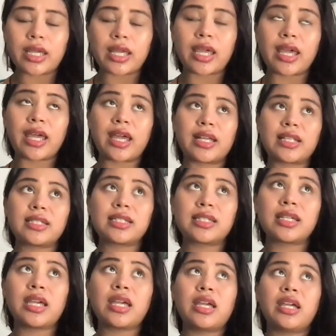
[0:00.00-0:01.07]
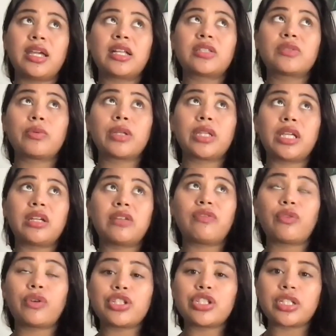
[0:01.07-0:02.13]
And it's really
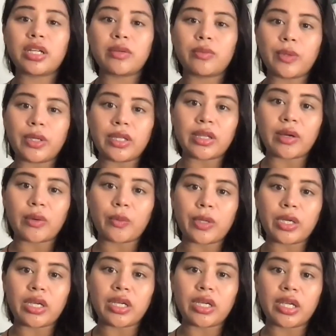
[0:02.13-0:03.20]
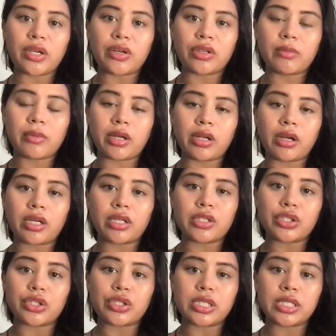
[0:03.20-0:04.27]
unfortunate that we here in the Marianas
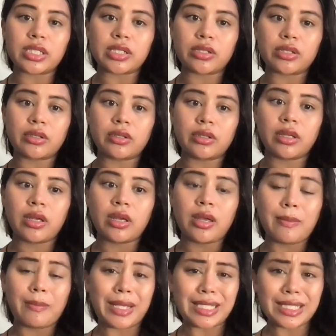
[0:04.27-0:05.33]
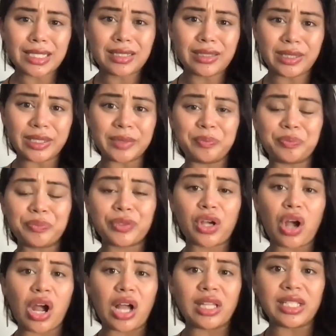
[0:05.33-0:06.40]
are still basically
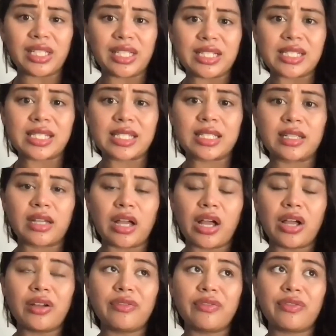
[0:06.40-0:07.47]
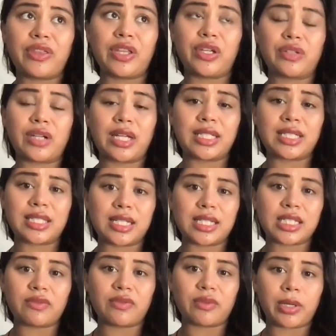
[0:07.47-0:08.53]
colonies of the United States
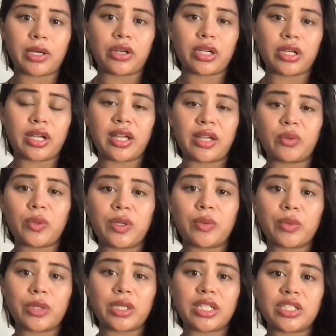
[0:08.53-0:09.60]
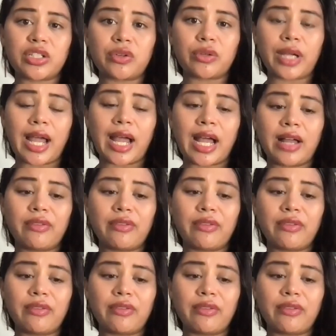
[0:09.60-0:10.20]
of America, and we really don't have